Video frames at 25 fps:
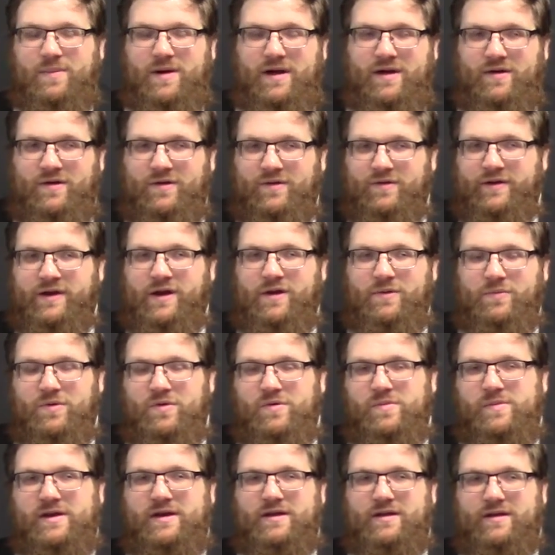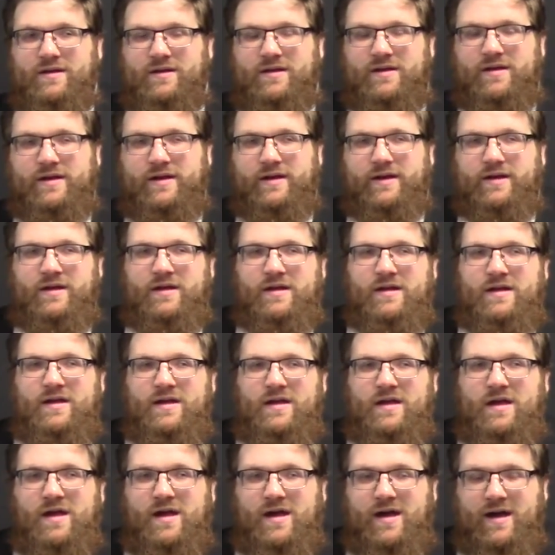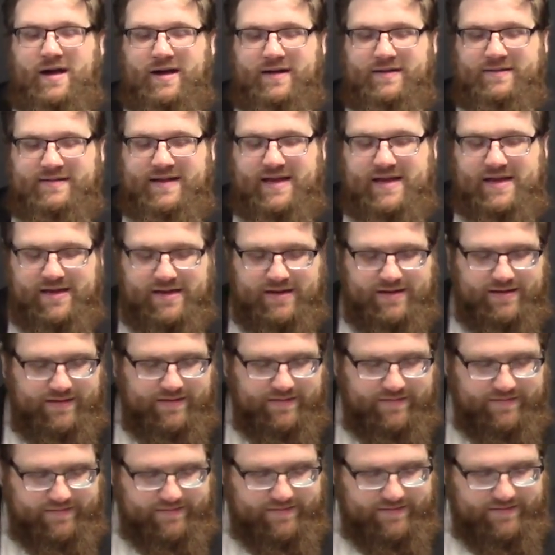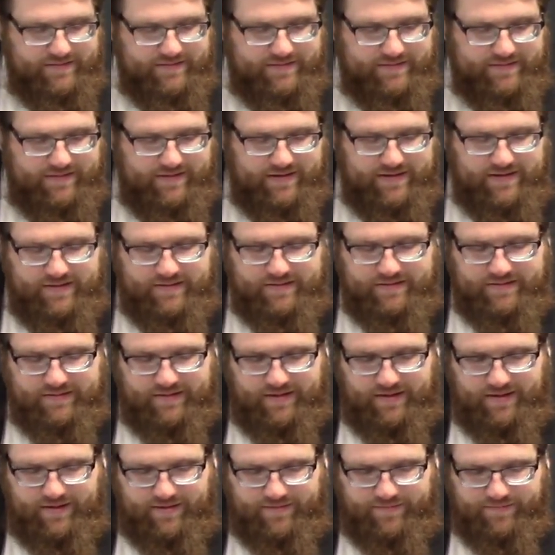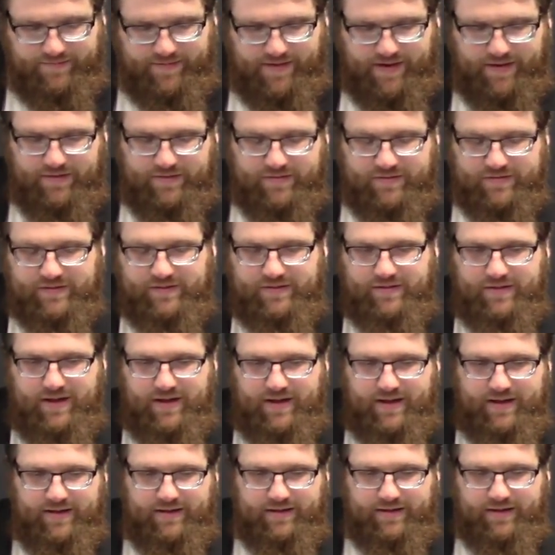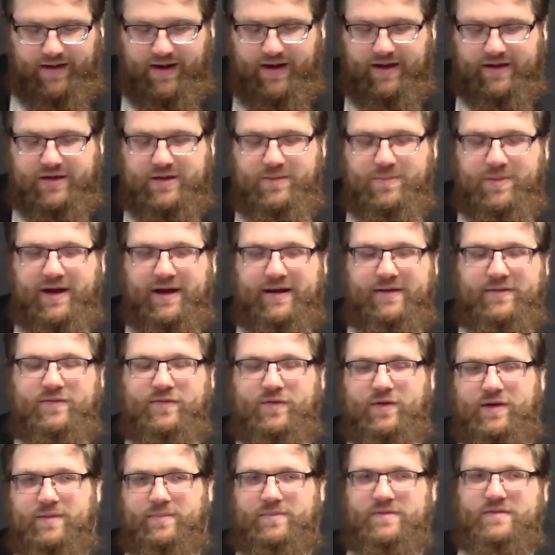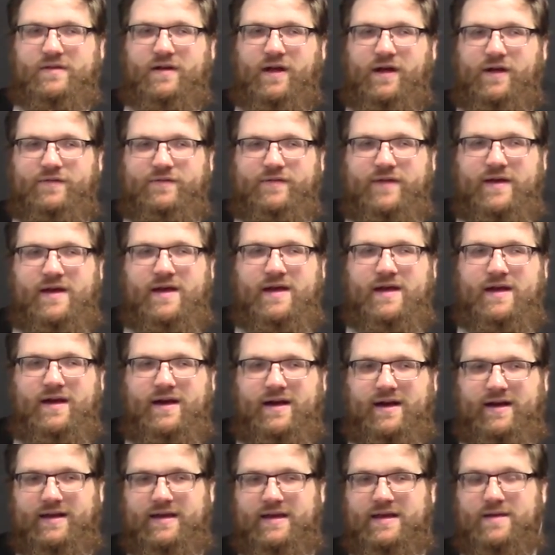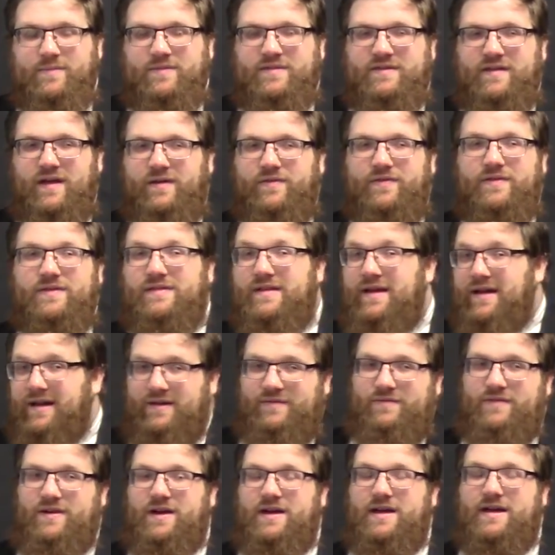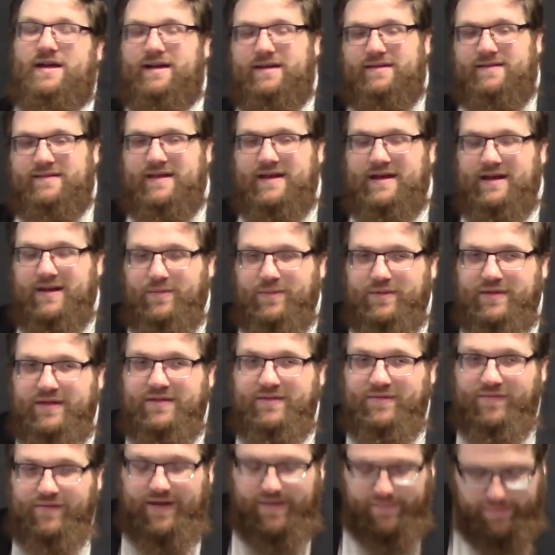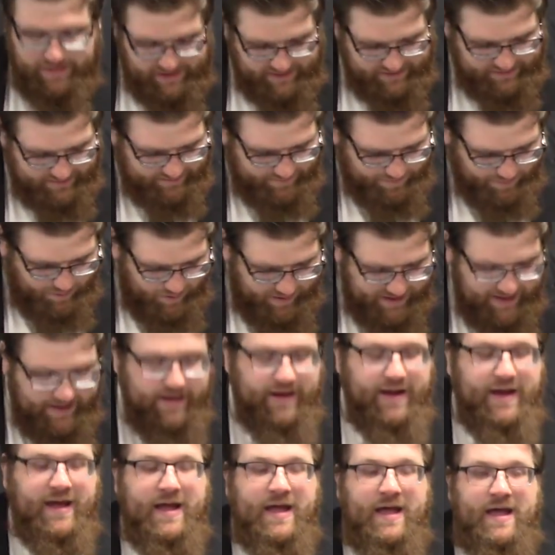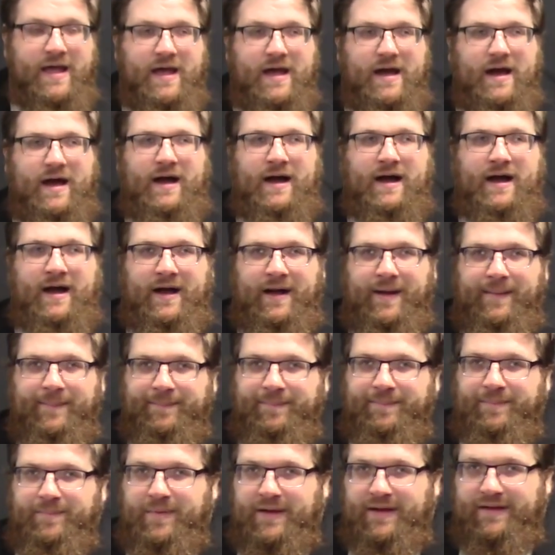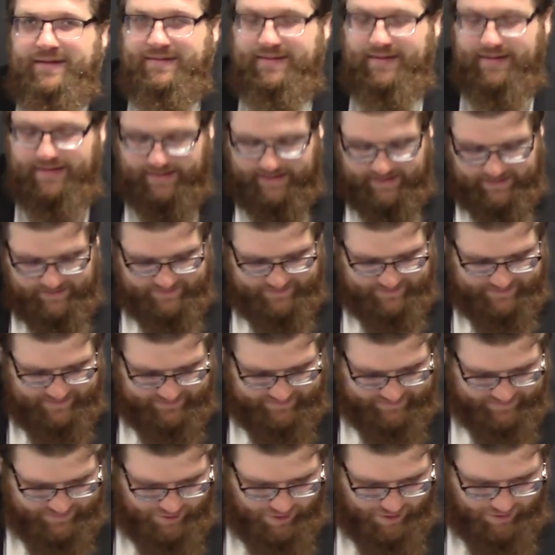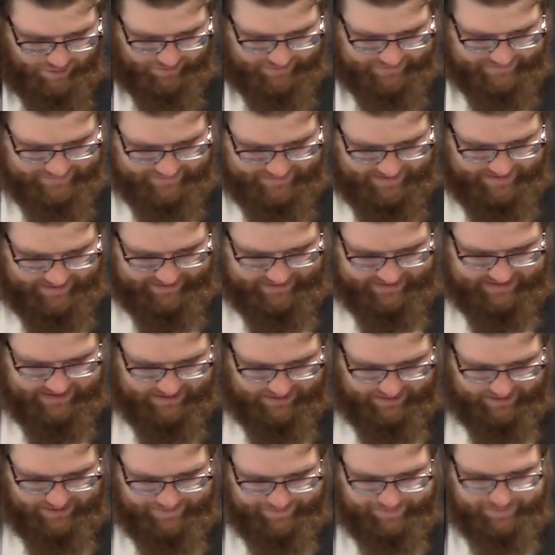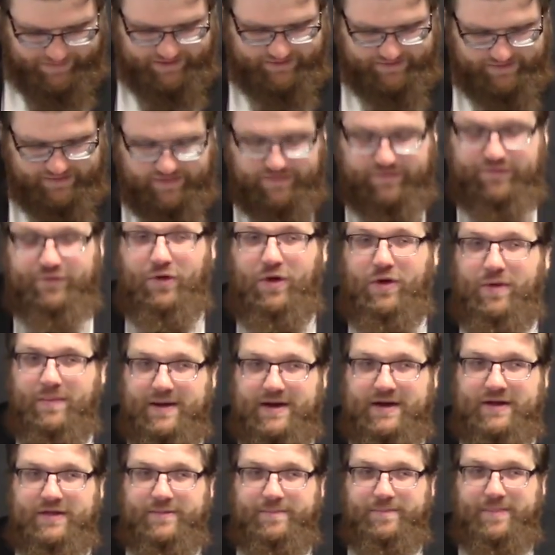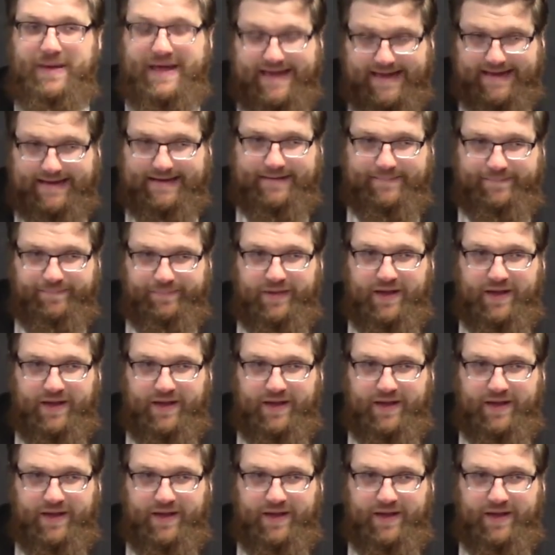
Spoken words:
about earlier, Reuben had taken his father's concubines for himself. He himself is not in very high standing with his family at this point. But he says, no, let's not kill him, let's just throw him into the pit.